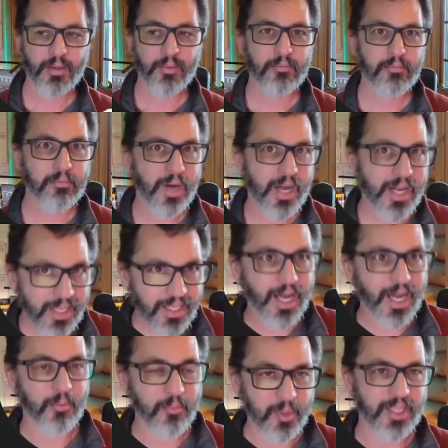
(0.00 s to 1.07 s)
might
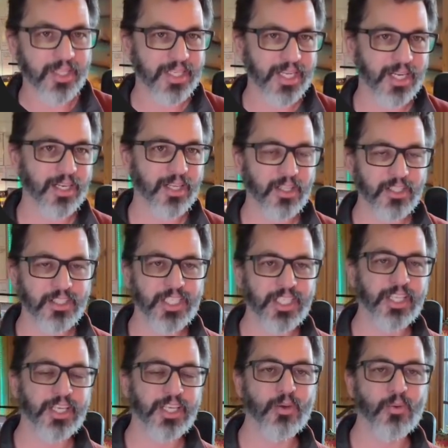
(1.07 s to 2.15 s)
not be the technology
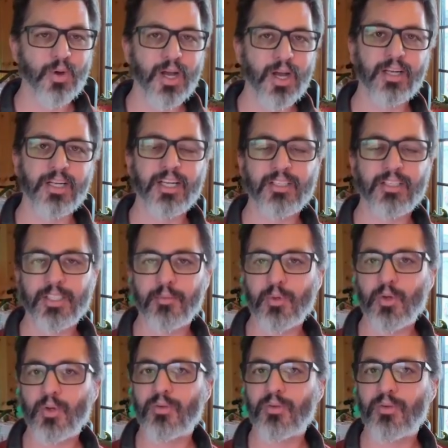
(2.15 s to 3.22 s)
that you want to
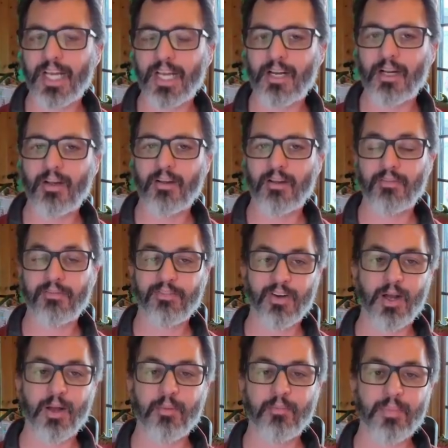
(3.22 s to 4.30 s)
move data
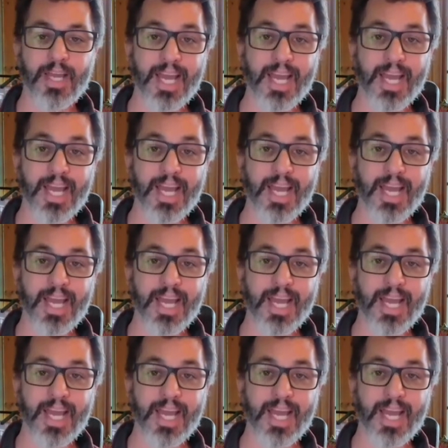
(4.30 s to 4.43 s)
from